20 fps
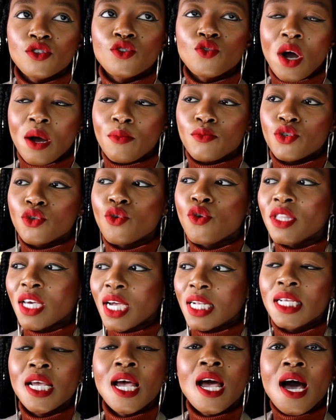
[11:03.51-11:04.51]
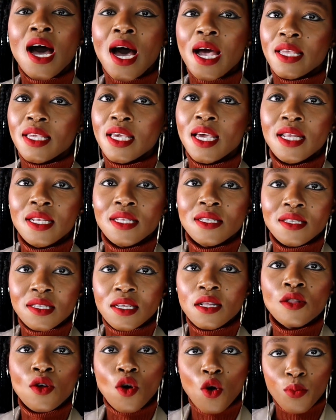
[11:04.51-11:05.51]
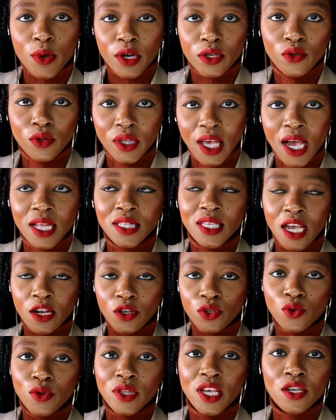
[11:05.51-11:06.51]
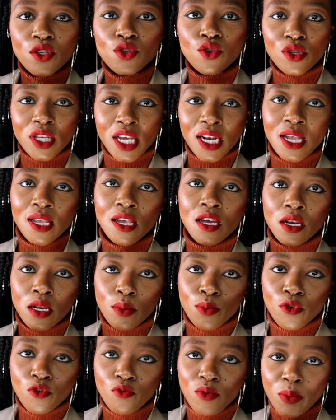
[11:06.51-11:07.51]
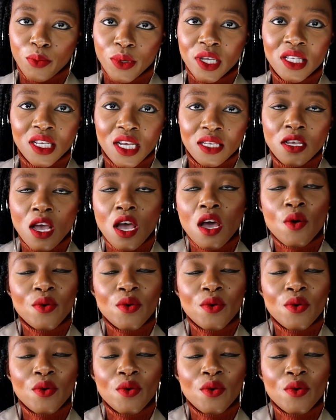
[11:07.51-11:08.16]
so I'm sure that I can still go back to that and do that, so that I can improve my business,